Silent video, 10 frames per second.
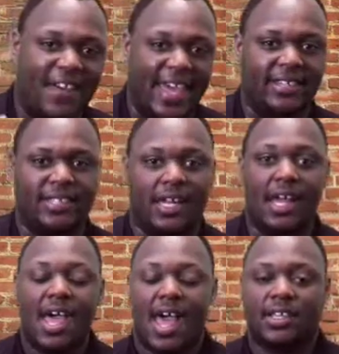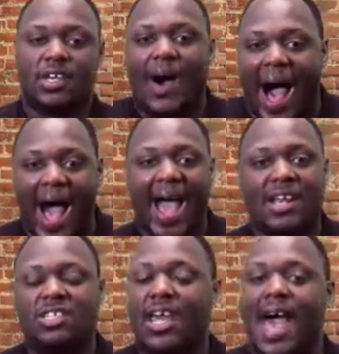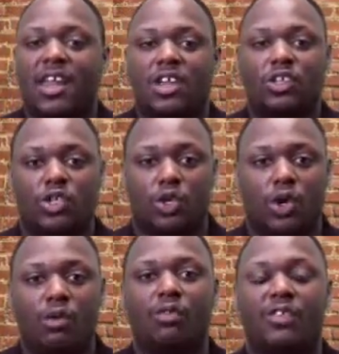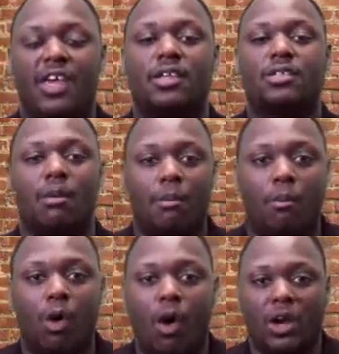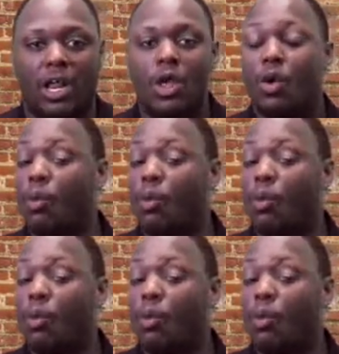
facing. And so I challenge you this morning,